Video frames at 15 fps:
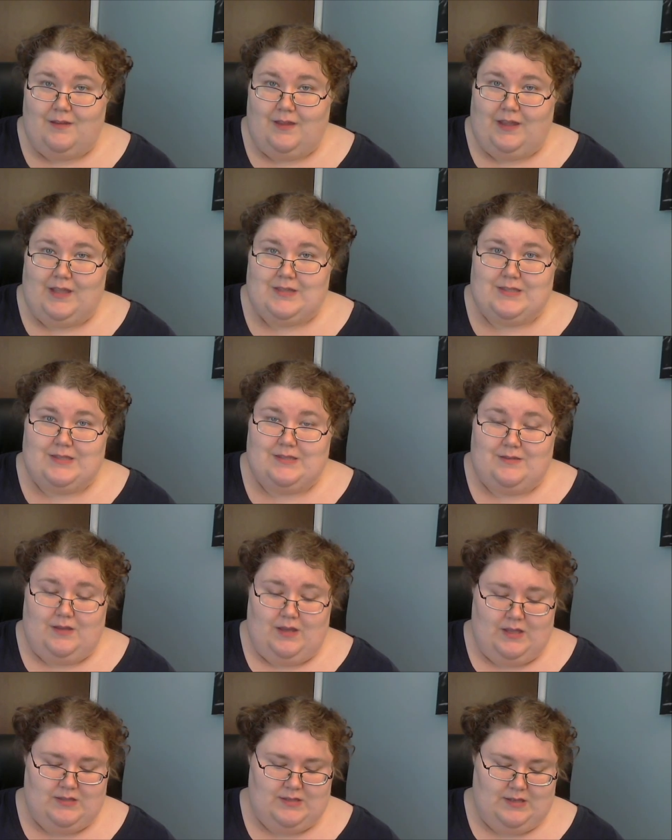Like
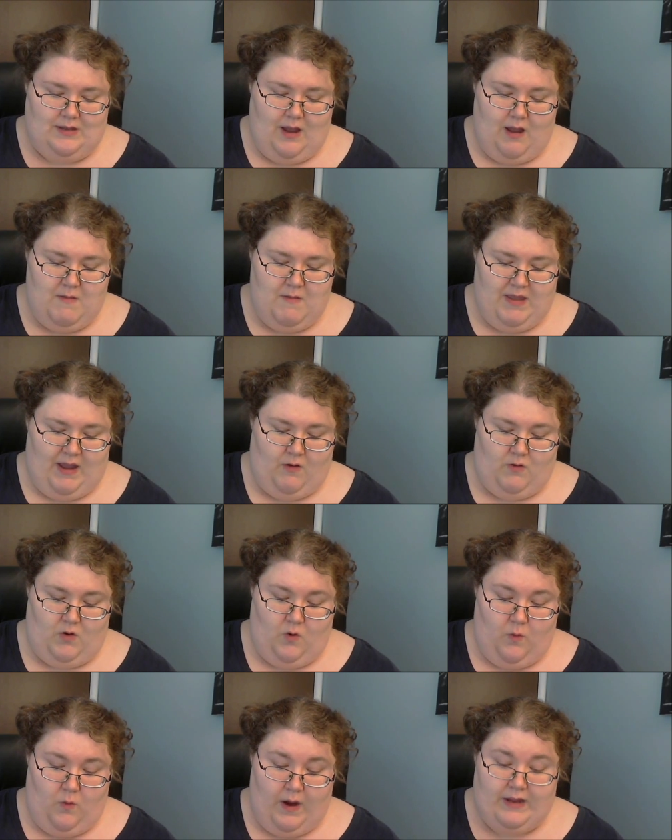it's coming out
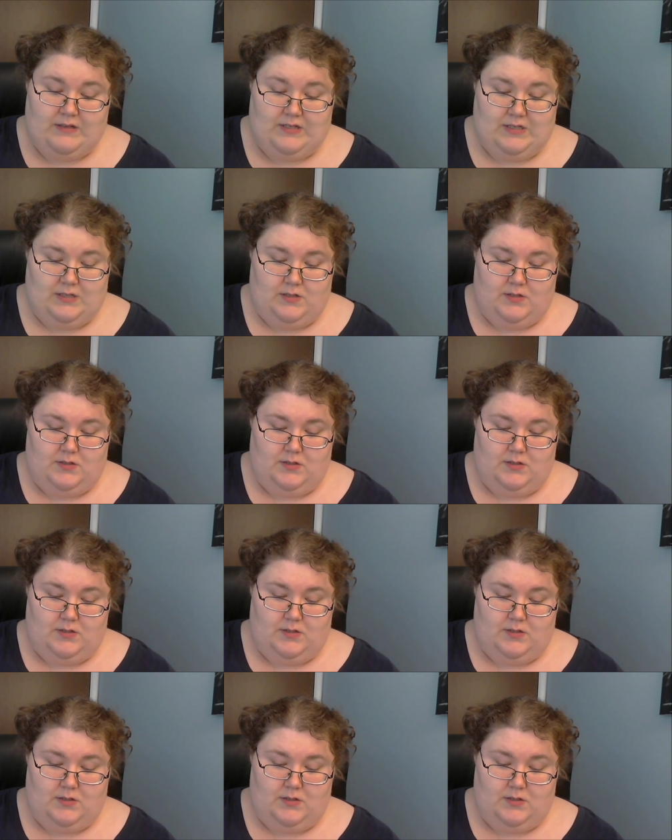quite